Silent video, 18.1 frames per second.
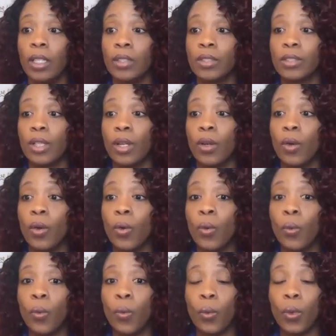So
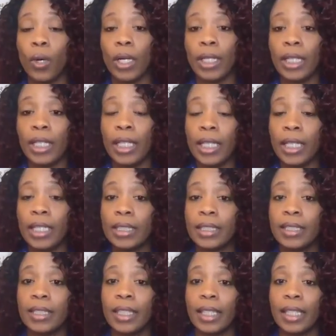what
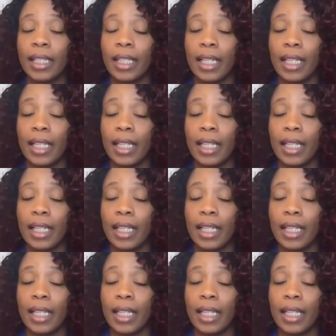is the